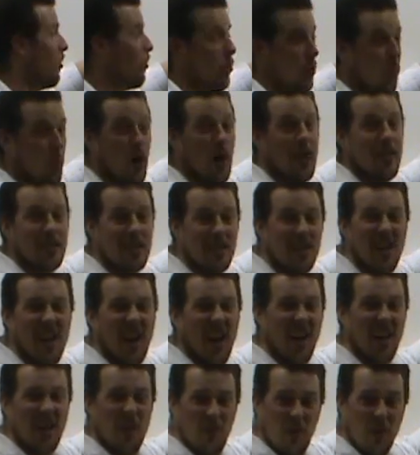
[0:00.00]
what
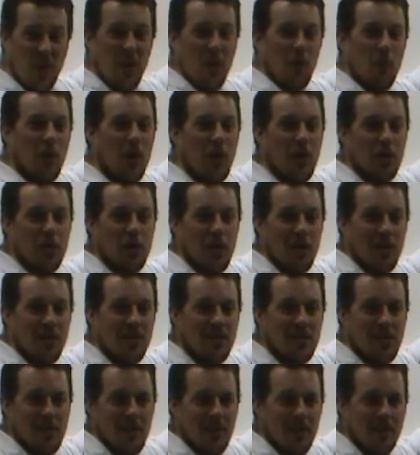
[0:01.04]
kind of an equation
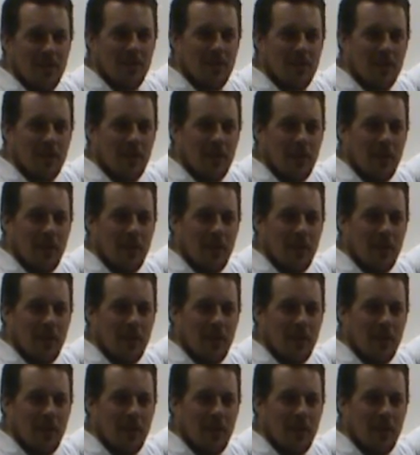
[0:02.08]
is this,